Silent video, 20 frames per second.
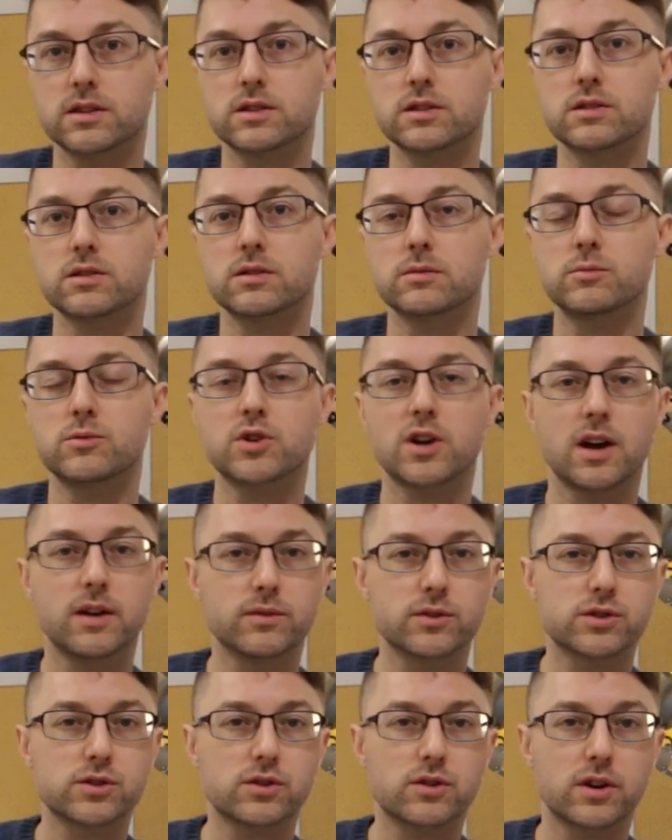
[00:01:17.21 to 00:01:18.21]
some
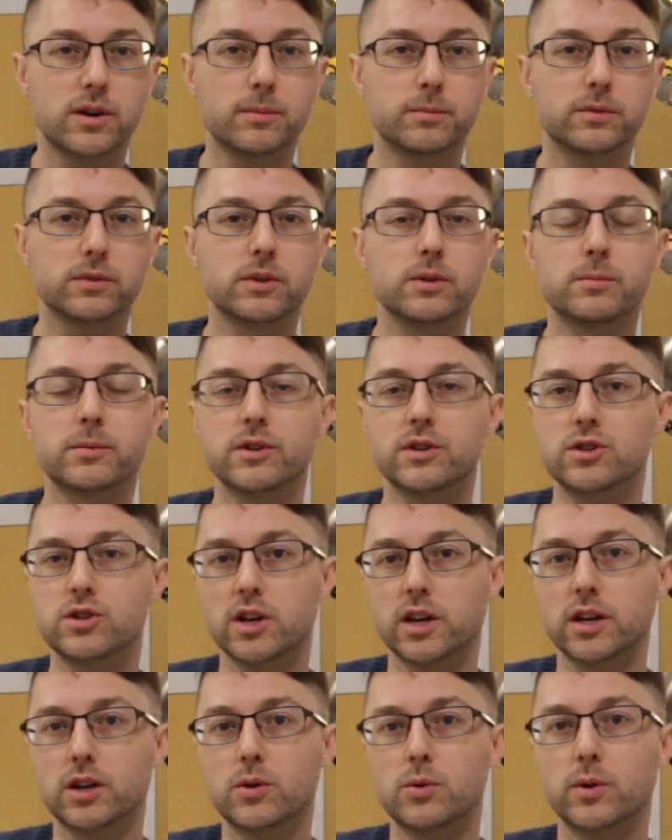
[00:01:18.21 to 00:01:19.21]
JavaScript, a little bit of
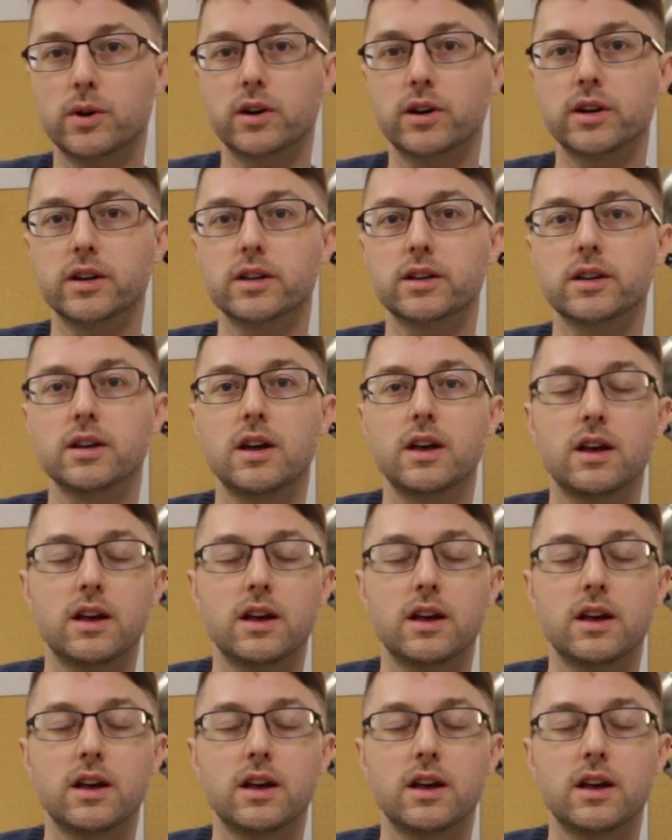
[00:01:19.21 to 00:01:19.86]
jQuery,